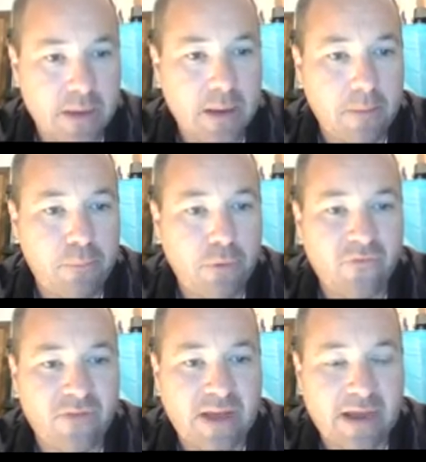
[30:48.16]
a
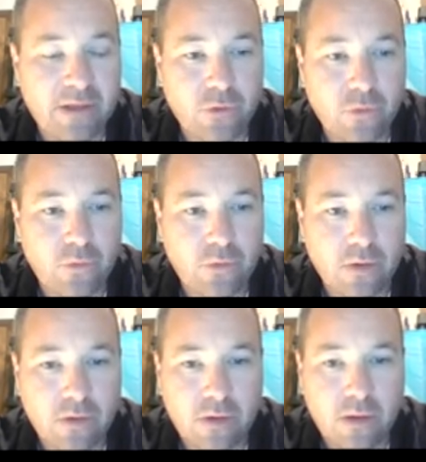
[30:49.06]
book value
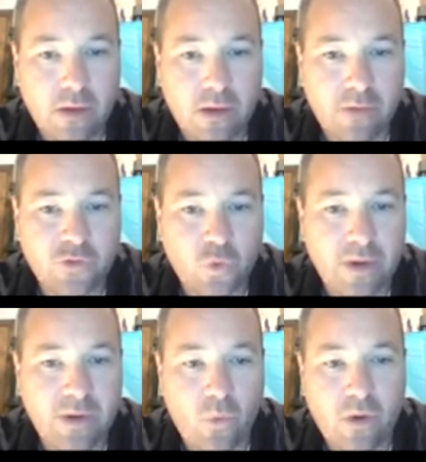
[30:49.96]
of
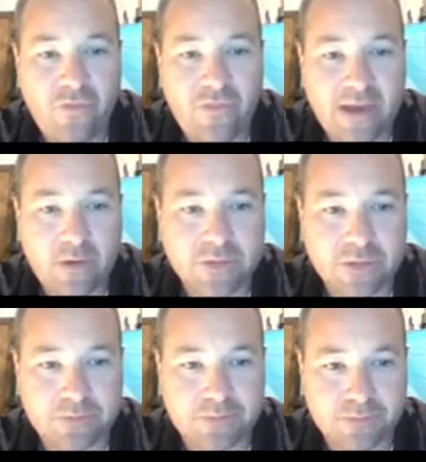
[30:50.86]
$21,000.